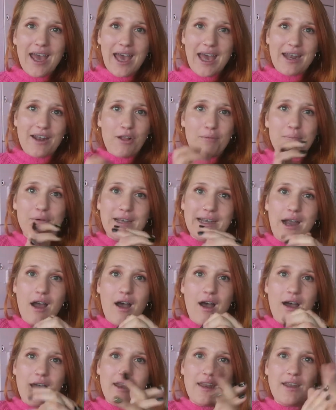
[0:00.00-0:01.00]
and I'll put it
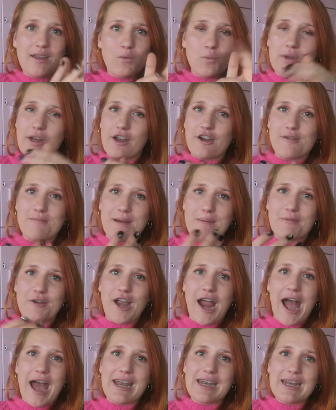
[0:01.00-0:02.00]
on when I remember
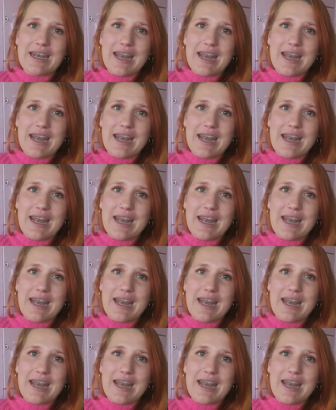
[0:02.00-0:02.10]
at